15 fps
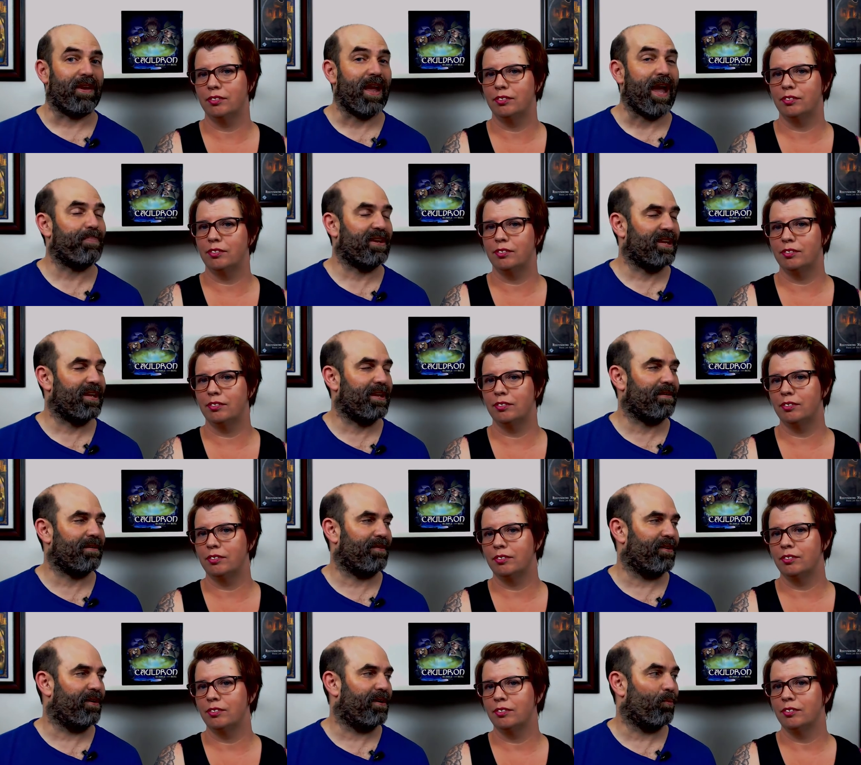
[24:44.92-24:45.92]
Speaker 1: if they happen to hit
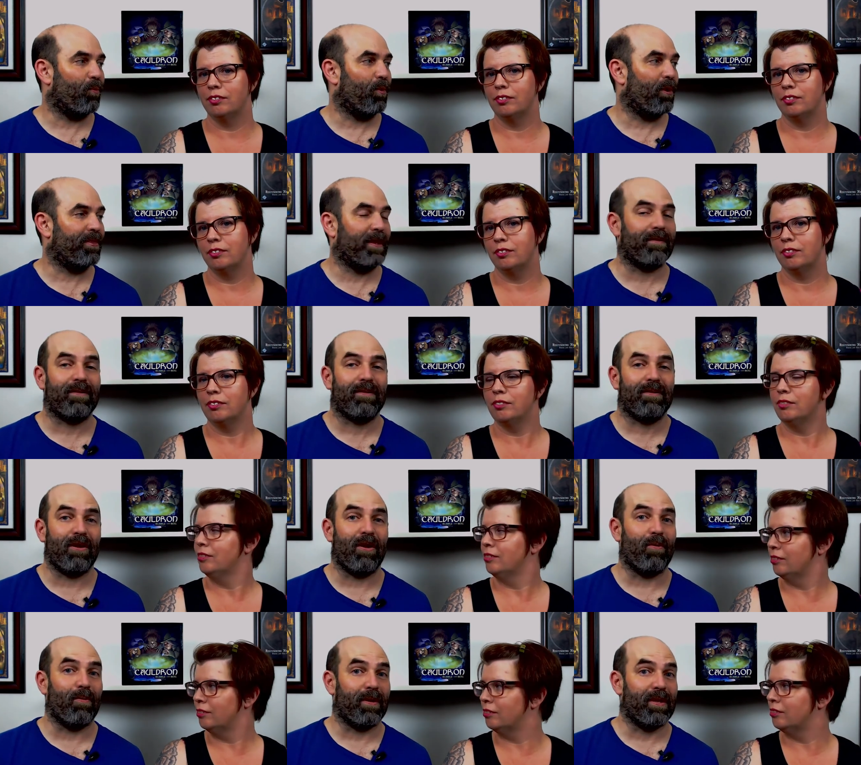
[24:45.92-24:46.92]
on on one that
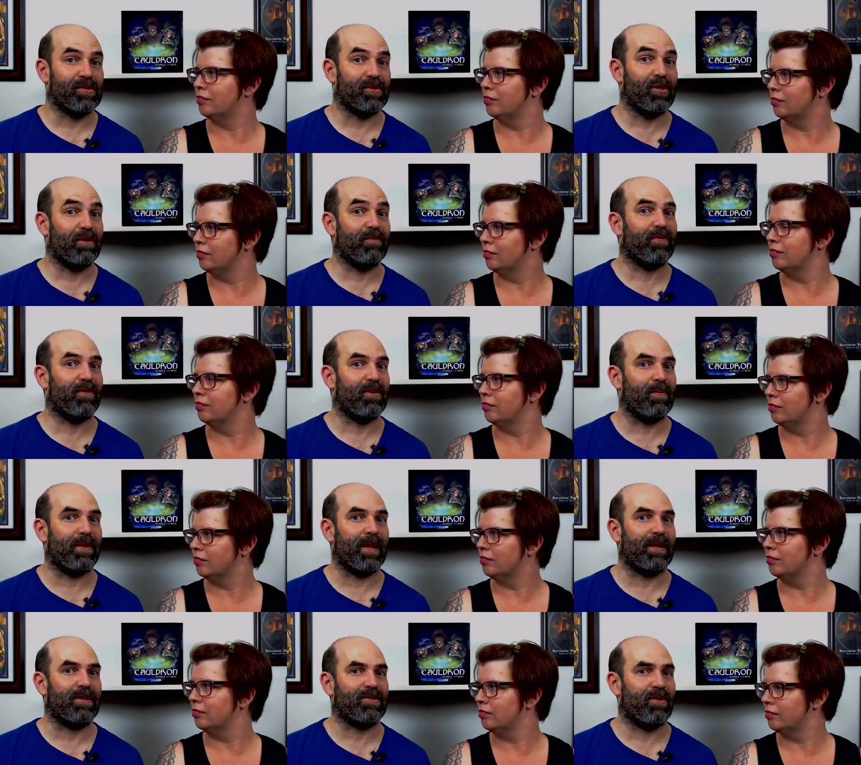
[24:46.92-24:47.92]
you know is good for you
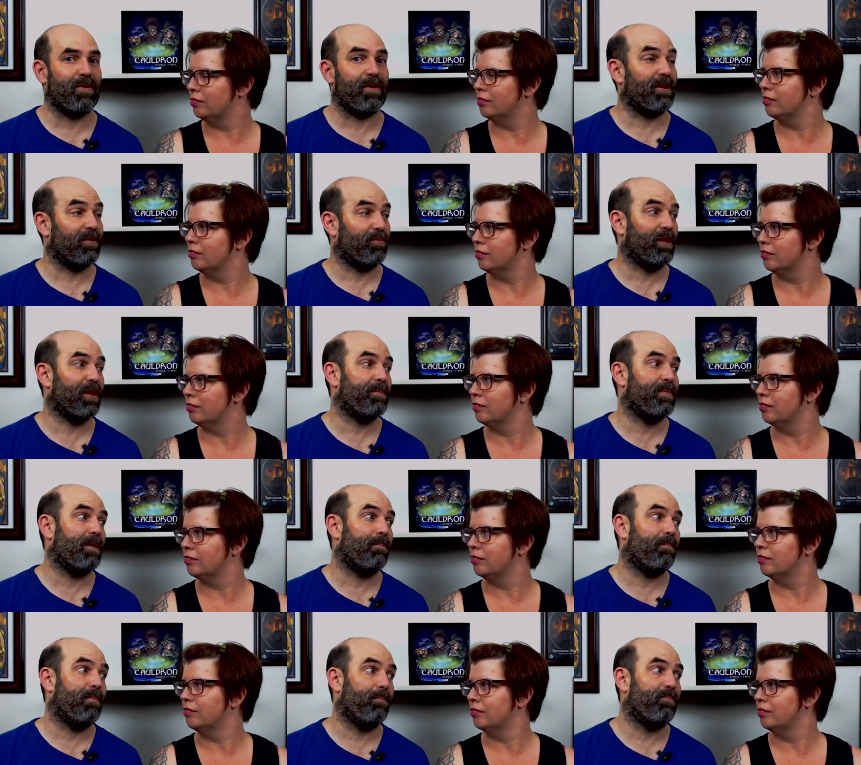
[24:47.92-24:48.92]
in that turn, it can really
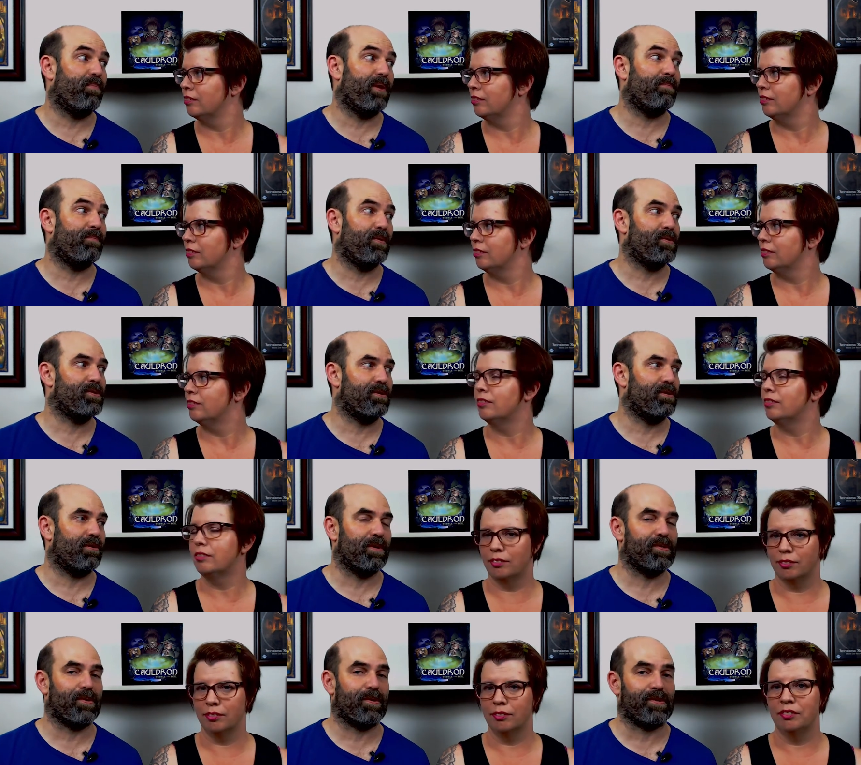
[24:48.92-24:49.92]
be a, a big boost to
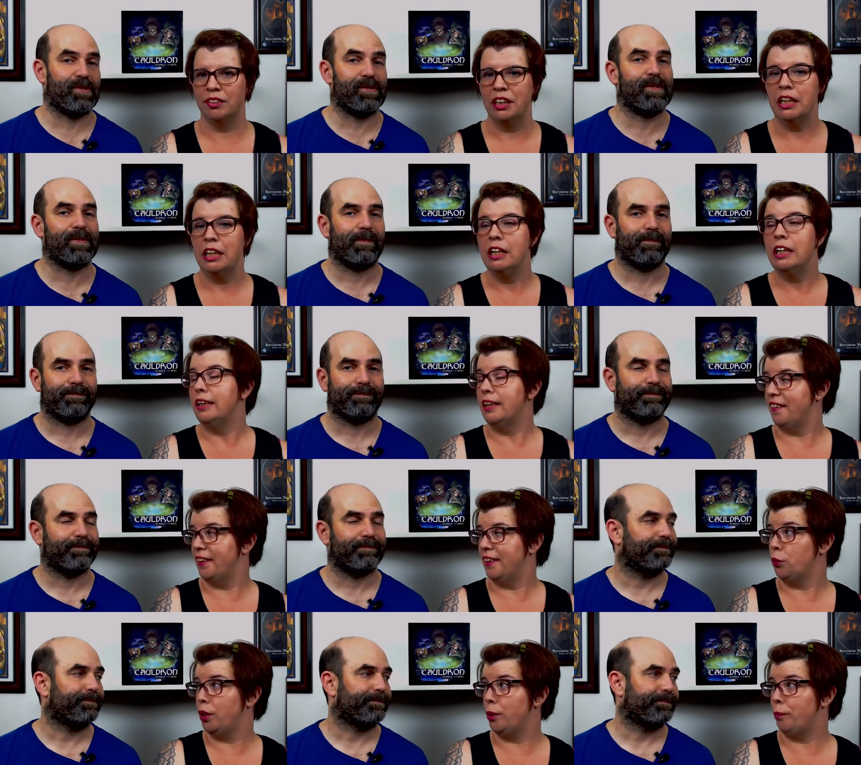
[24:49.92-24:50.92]
your mm-hmm. resources.
Speaker 2: Now
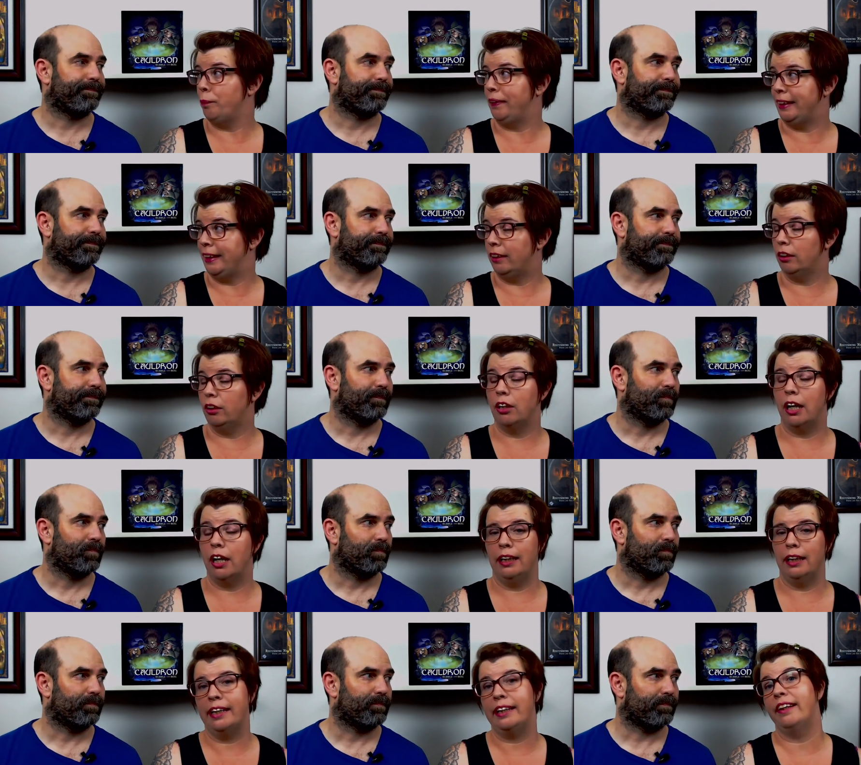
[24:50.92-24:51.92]
this one in particular,
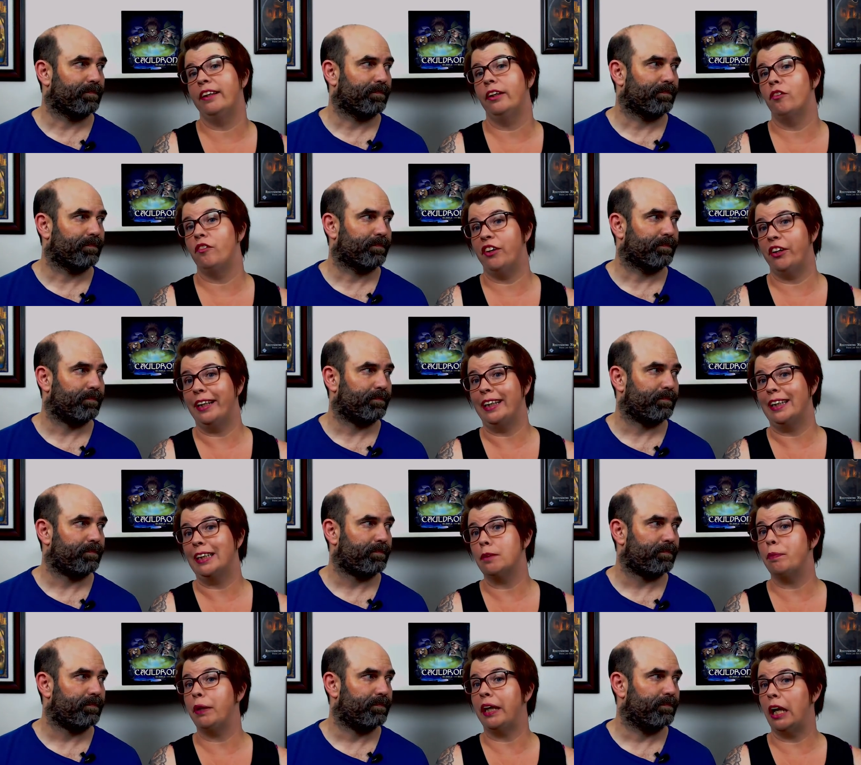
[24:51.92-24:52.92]
I like that there are
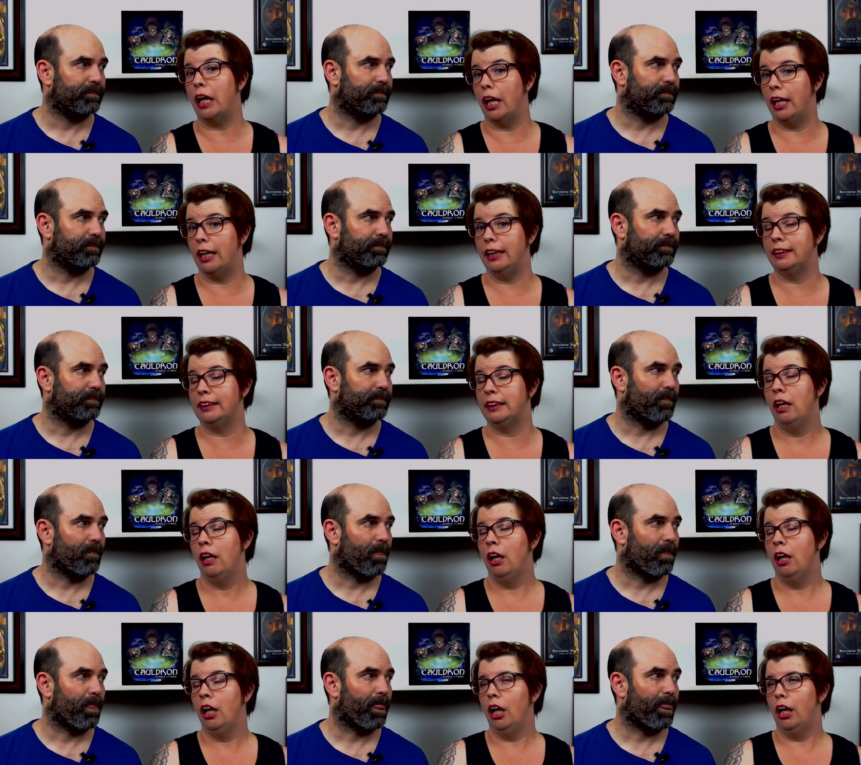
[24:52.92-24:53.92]
variants because.
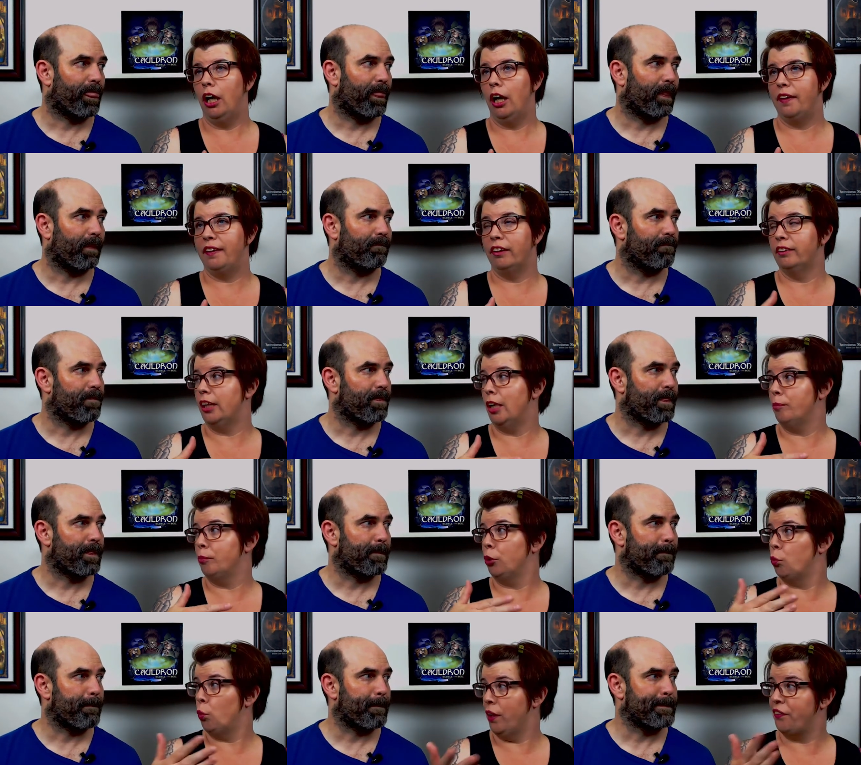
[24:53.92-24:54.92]
Uh, they're
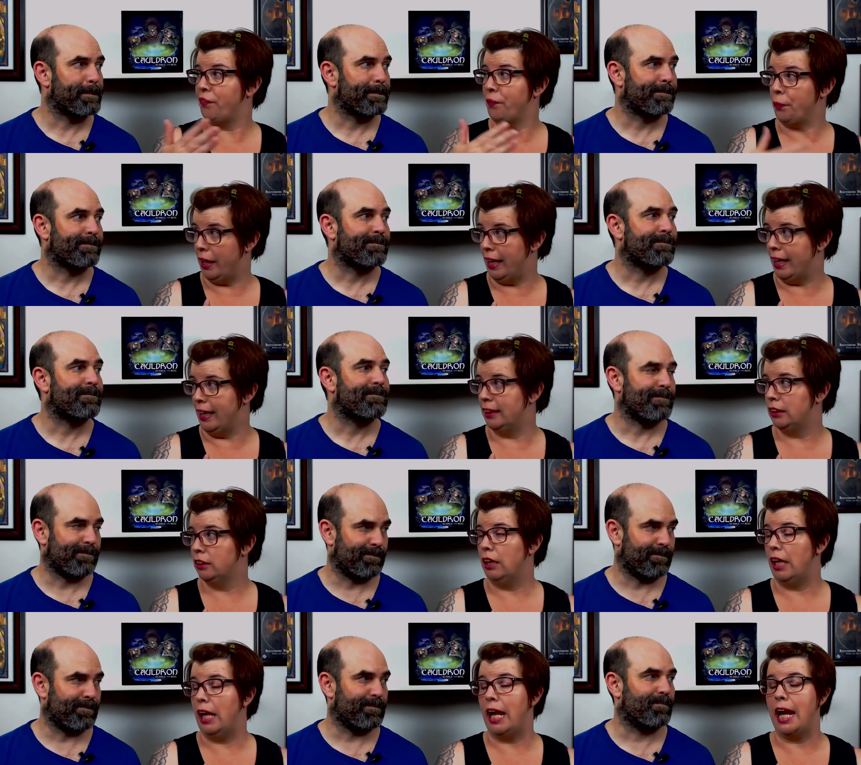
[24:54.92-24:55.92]
numbered one through 8
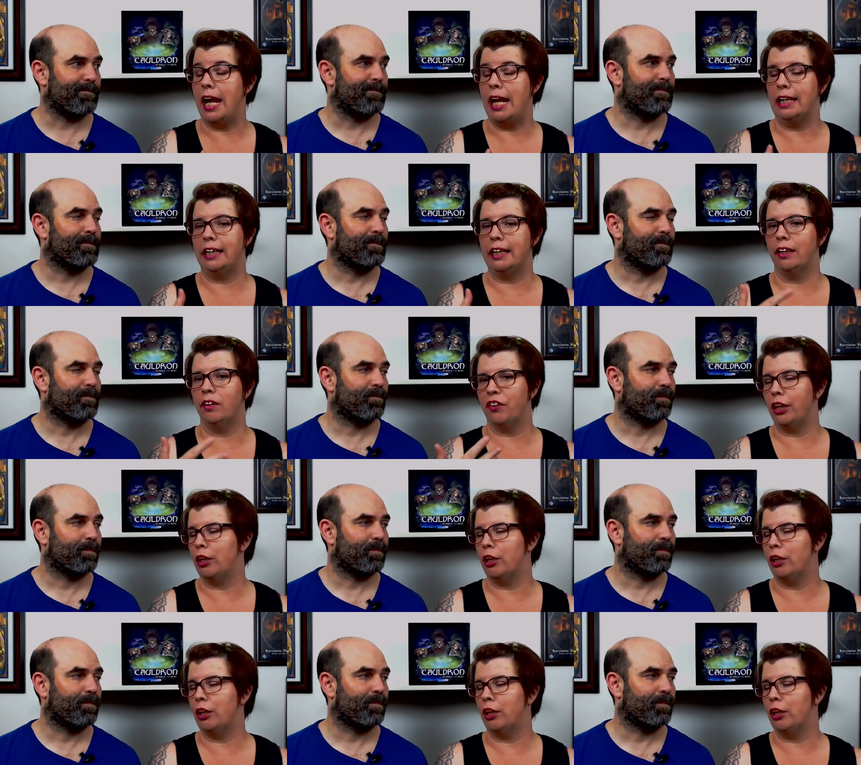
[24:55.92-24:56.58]
mm-hmm. and in